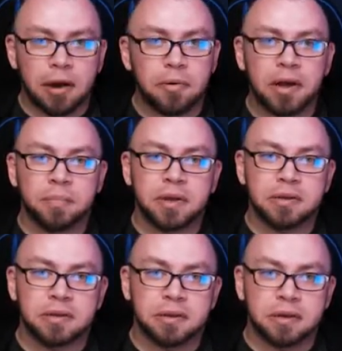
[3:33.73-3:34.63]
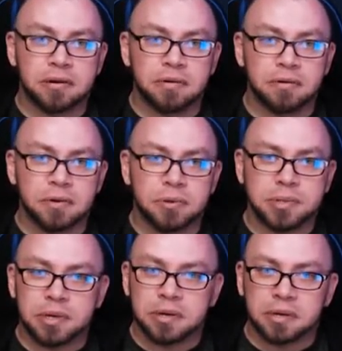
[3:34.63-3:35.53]
I recommend, you know,
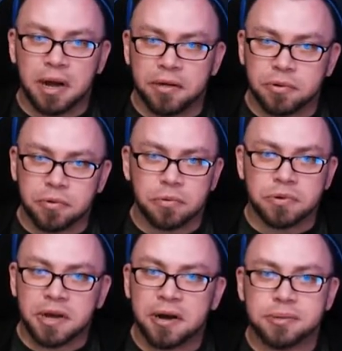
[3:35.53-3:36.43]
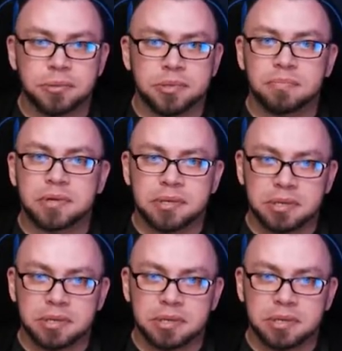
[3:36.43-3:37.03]
using either Google Docs or something